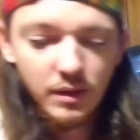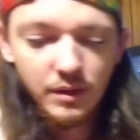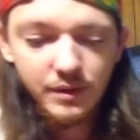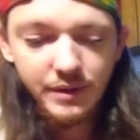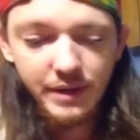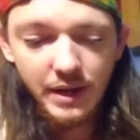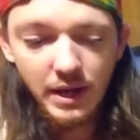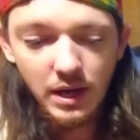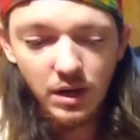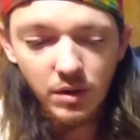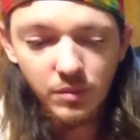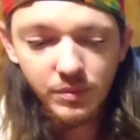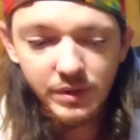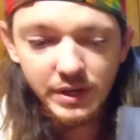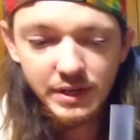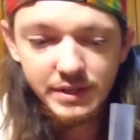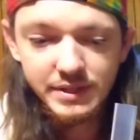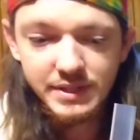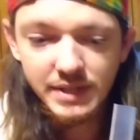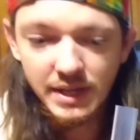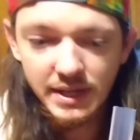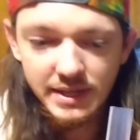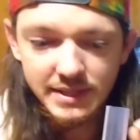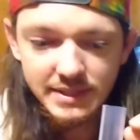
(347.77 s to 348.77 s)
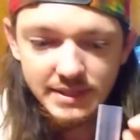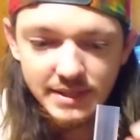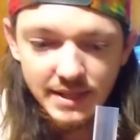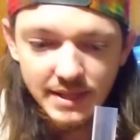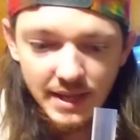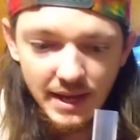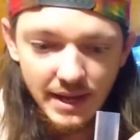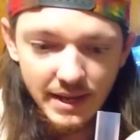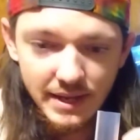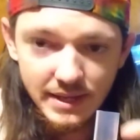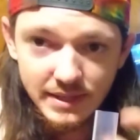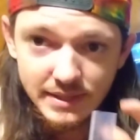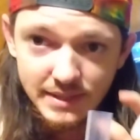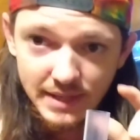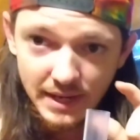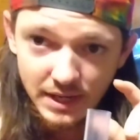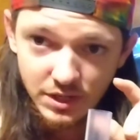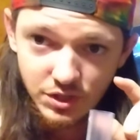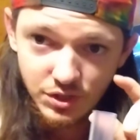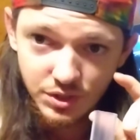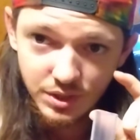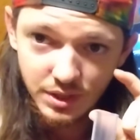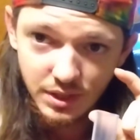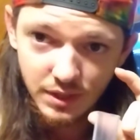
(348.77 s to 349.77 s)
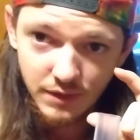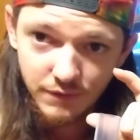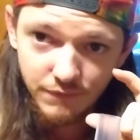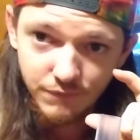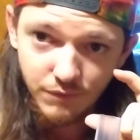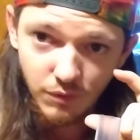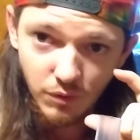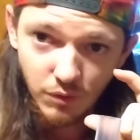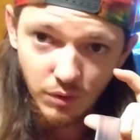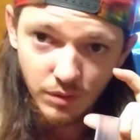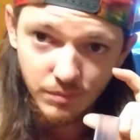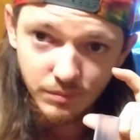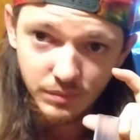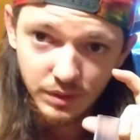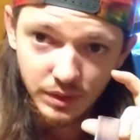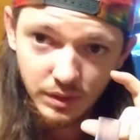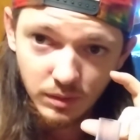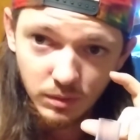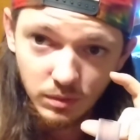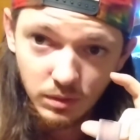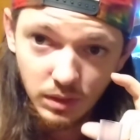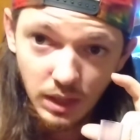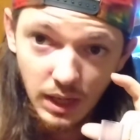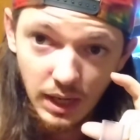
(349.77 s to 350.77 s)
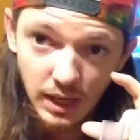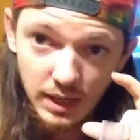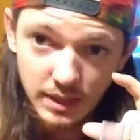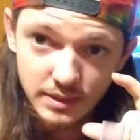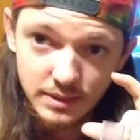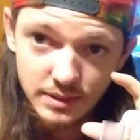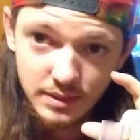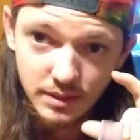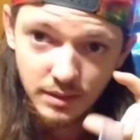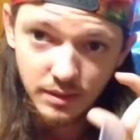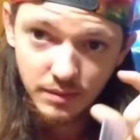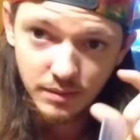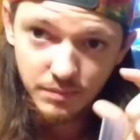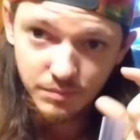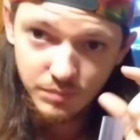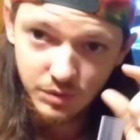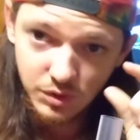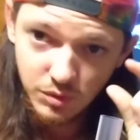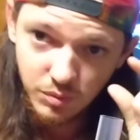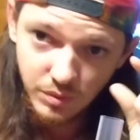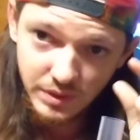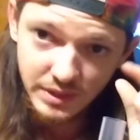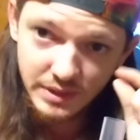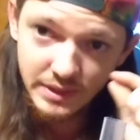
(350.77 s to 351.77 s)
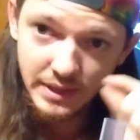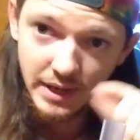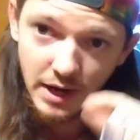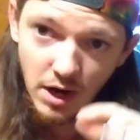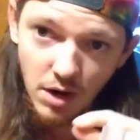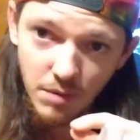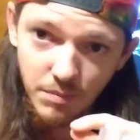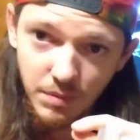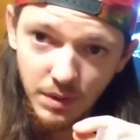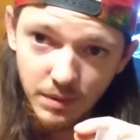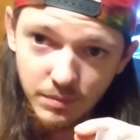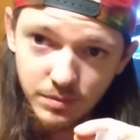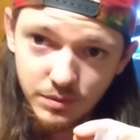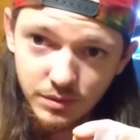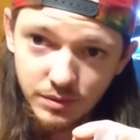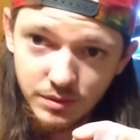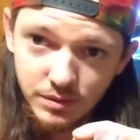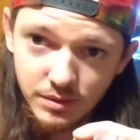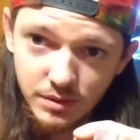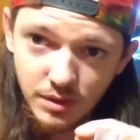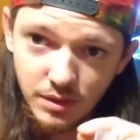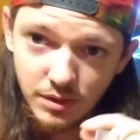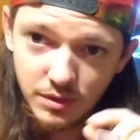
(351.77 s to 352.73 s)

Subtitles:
Now when it does that, it's actually going to form little locks between the air bubbles.